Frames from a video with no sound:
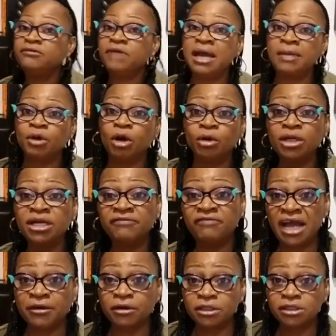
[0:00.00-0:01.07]

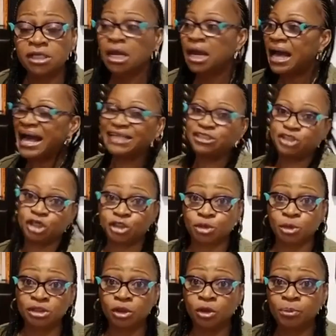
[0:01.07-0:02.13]
coronavirus, our church
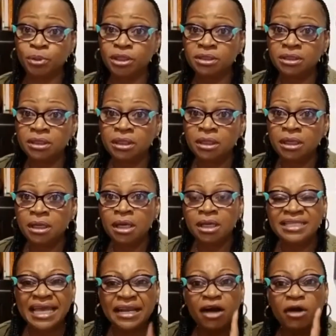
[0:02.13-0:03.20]
was open.
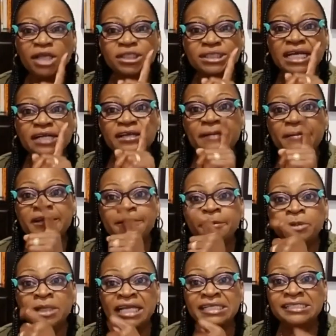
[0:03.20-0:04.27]
They're not going to tell you how many people
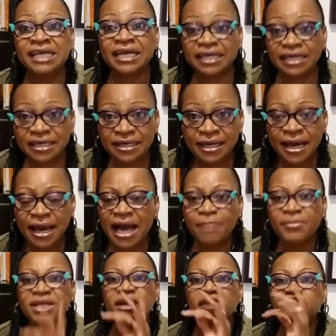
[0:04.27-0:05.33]
are sick. How
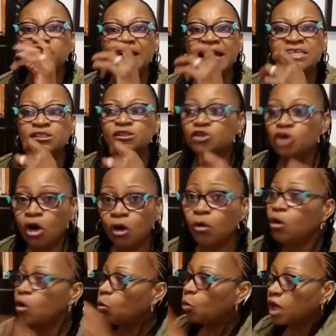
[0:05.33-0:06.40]
many of you guys
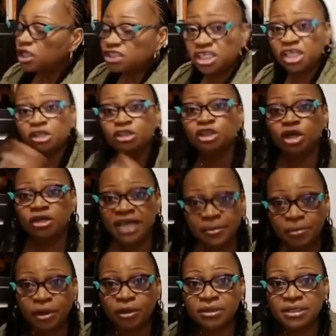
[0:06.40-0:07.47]
know what killed your neighbor
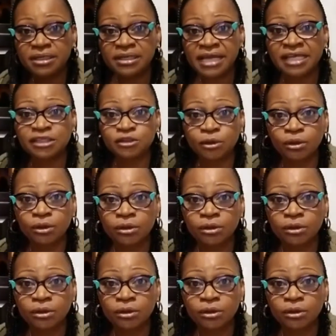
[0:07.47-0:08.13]
next door?